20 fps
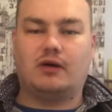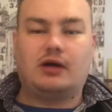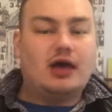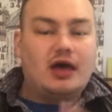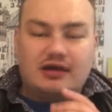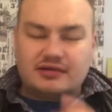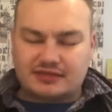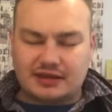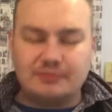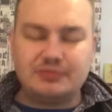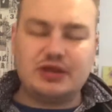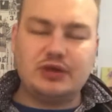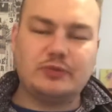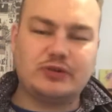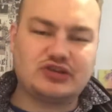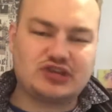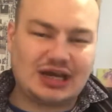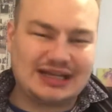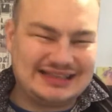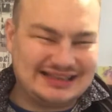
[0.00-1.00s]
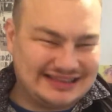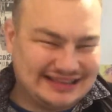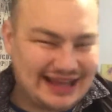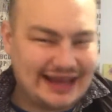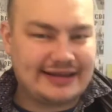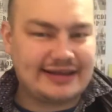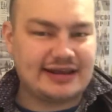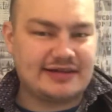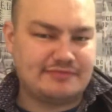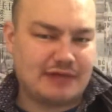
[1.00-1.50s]
Something which I
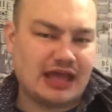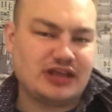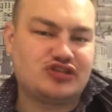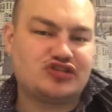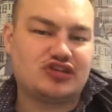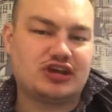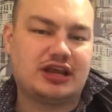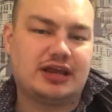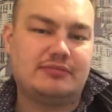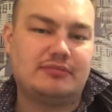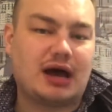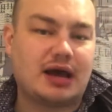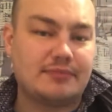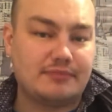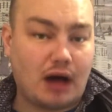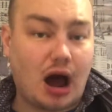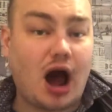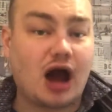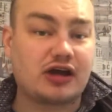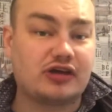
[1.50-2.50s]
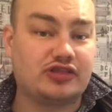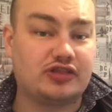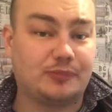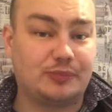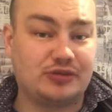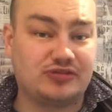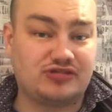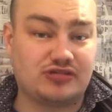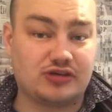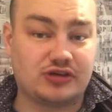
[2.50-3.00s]
didn't mention in my Mark of the
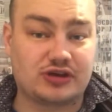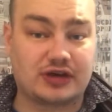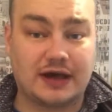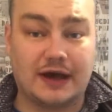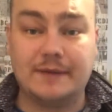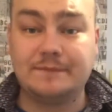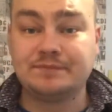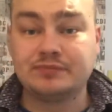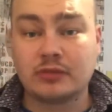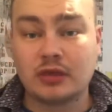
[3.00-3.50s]
Berserker,